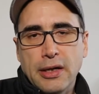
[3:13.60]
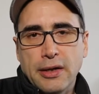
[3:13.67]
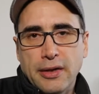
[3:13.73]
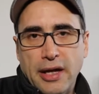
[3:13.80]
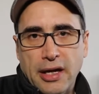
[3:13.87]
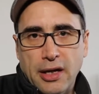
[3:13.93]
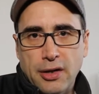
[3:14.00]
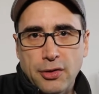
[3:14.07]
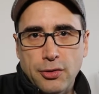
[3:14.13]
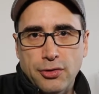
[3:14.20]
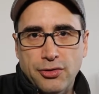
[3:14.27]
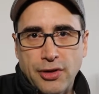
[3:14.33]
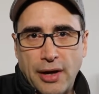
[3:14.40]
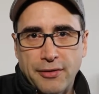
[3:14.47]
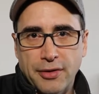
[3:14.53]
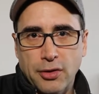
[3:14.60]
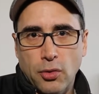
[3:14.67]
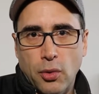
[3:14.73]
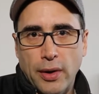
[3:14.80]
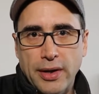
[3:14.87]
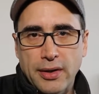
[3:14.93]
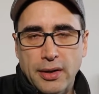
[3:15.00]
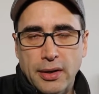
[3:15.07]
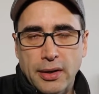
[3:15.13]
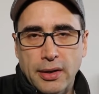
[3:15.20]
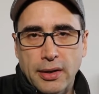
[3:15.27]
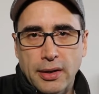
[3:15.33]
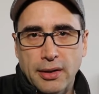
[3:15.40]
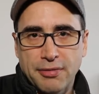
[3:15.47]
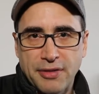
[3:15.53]
they could use Java quite
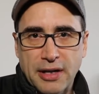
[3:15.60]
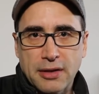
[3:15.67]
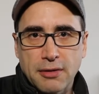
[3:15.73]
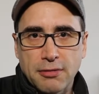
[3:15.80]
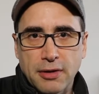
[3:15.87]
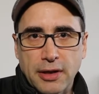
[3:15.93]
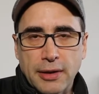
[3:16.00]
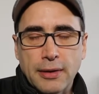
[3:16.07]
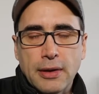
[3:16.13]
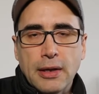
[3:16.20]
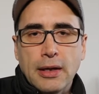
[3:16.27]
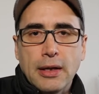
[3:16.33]
effectively.